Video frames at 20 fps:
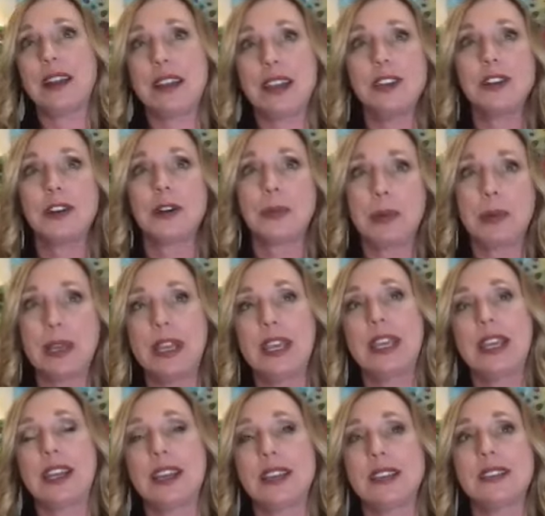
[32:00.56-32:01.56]
inner
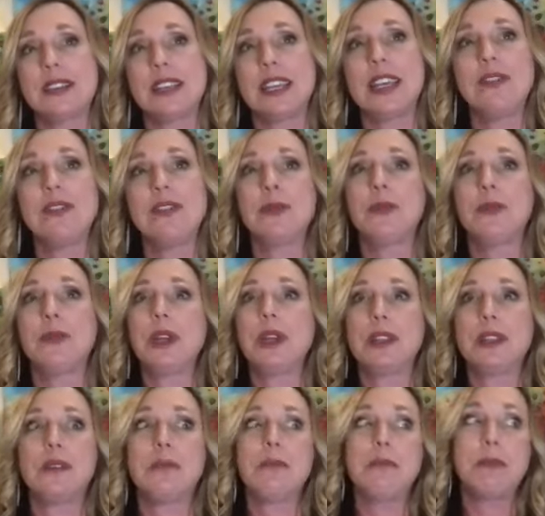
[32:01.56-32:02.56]
peace, even
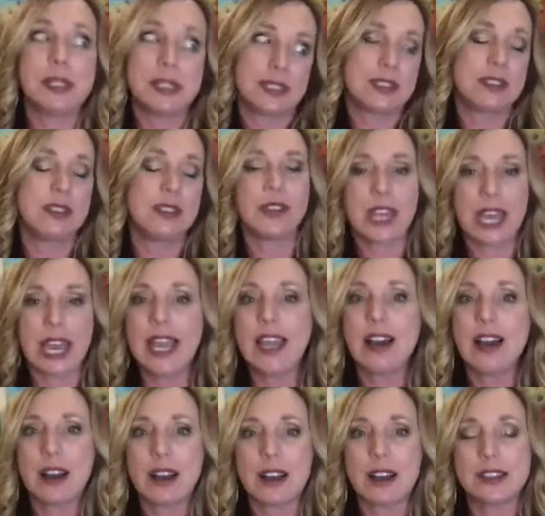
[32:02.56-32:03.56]
in the midst of
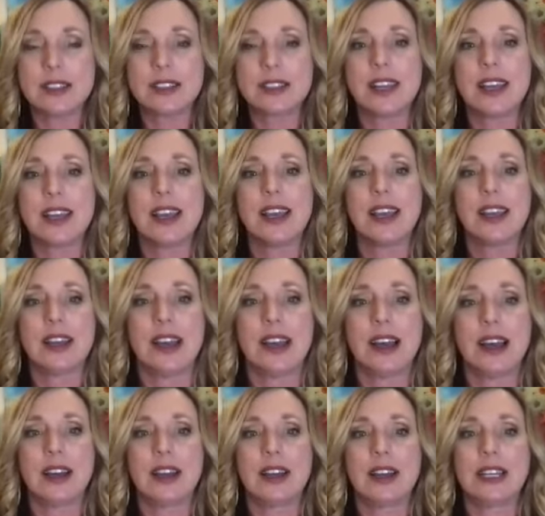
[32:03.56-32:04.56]
chaos,
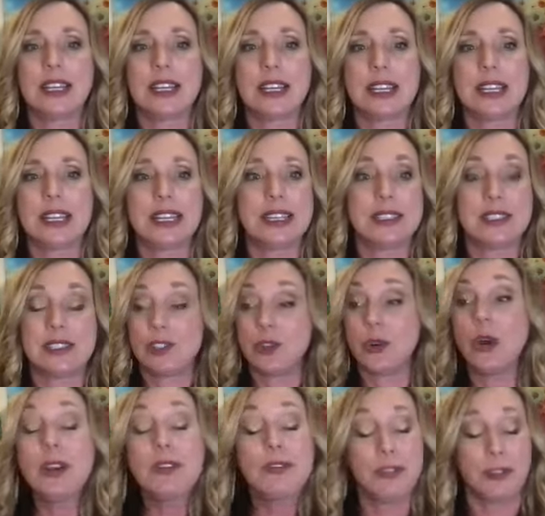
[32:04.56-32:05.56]
is
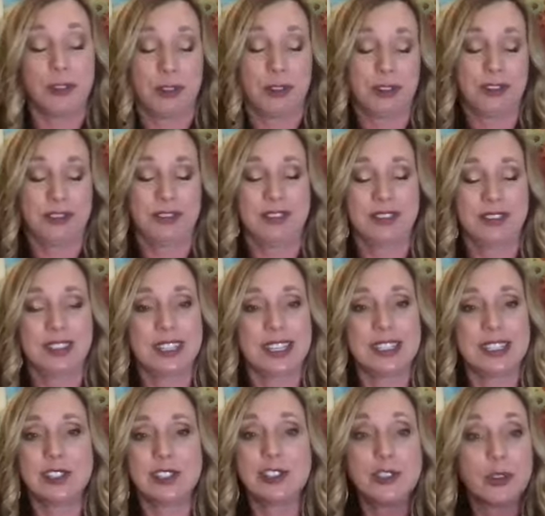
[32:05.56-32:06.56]
joyful.
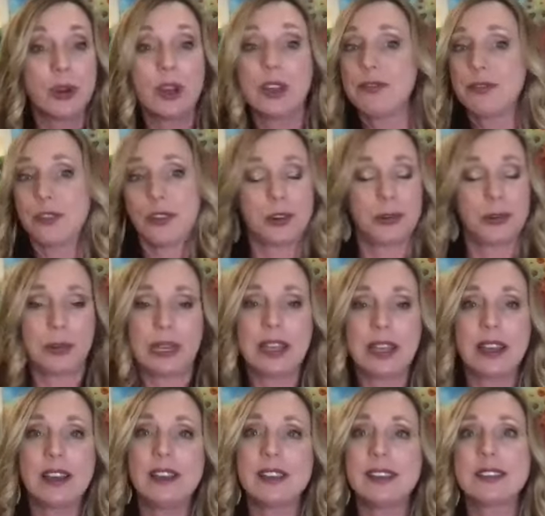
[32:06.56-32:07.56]
It's joyful
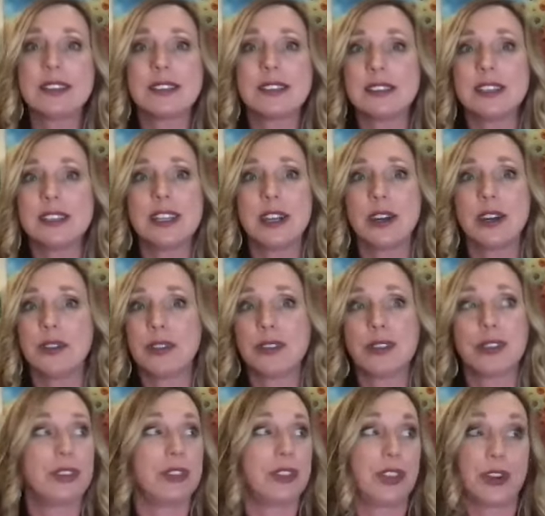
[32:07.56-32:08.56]
because, you know,
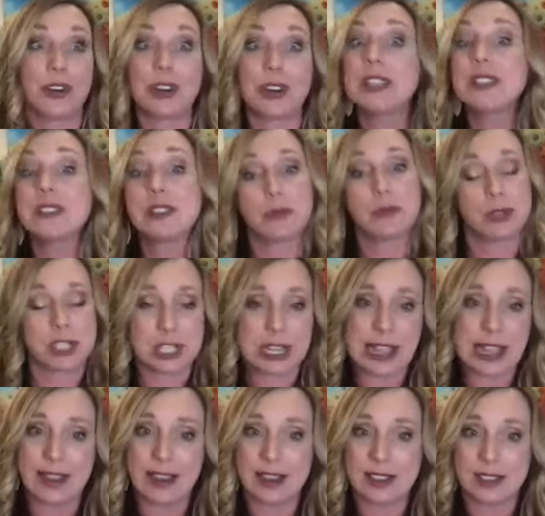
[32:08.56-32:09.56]
there is so much
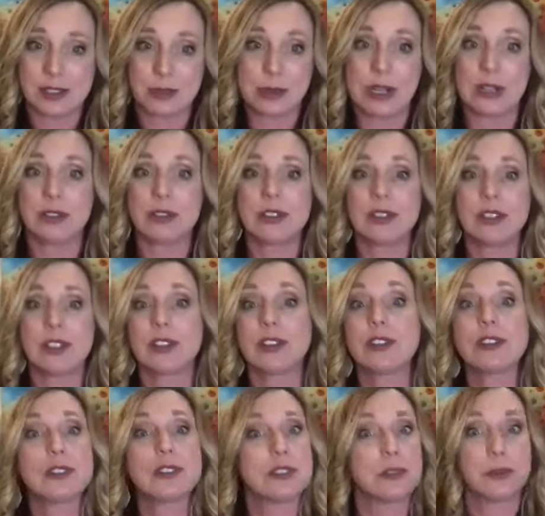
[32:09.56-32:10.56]
chaos around us. There
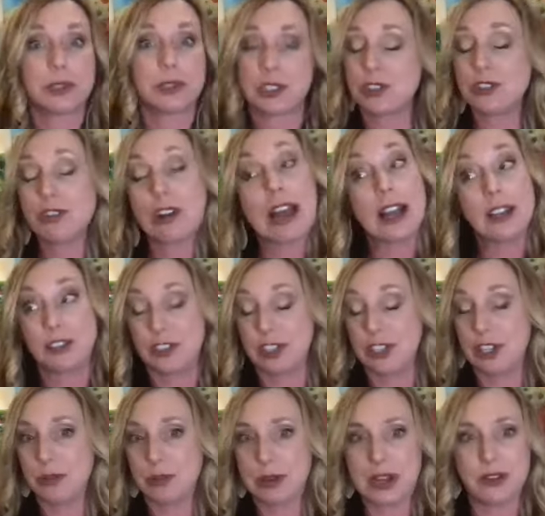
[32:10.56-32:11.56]
is so much
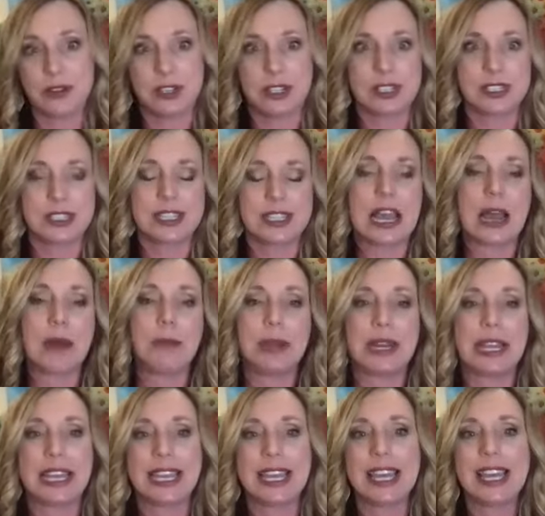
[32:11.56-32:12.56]
tragedy around us
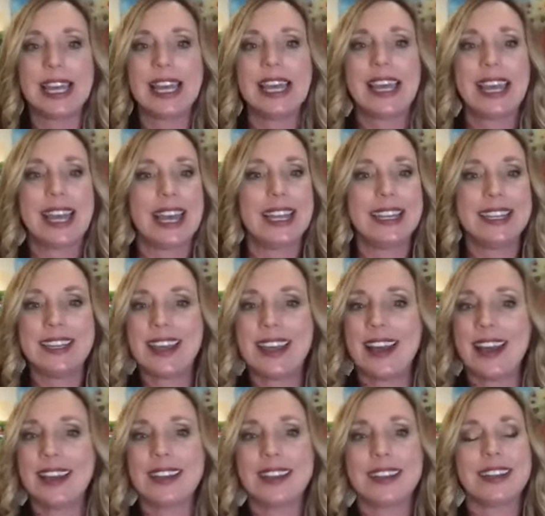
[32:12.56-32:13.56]
happening. And
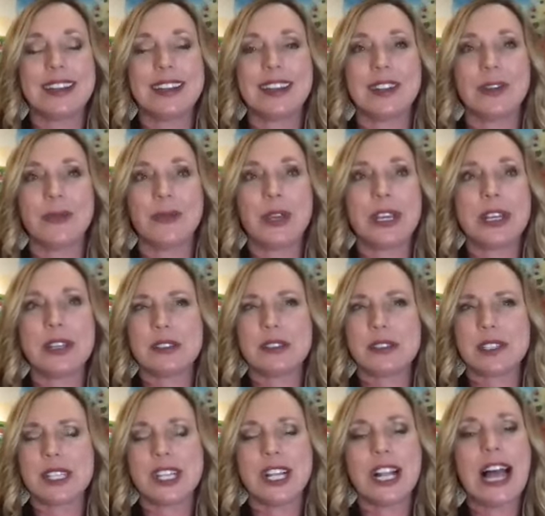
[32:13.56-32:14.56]
yet we could
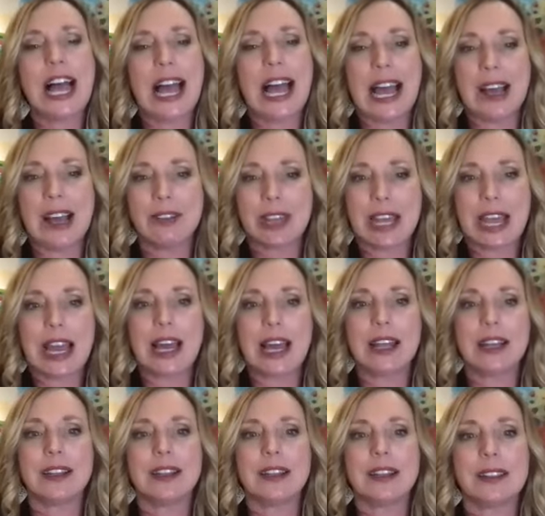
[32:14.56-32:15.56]
still have
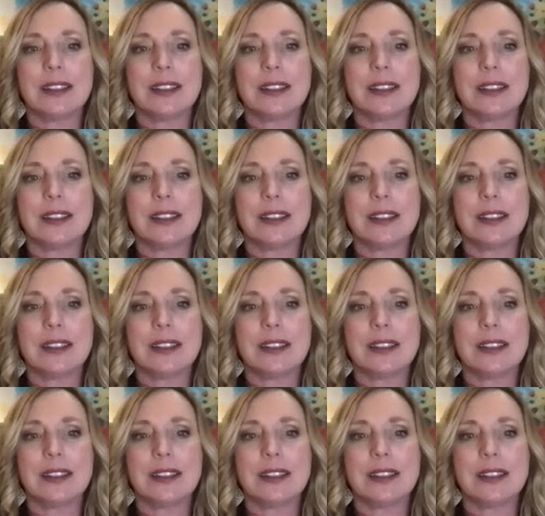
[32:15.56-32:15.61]
that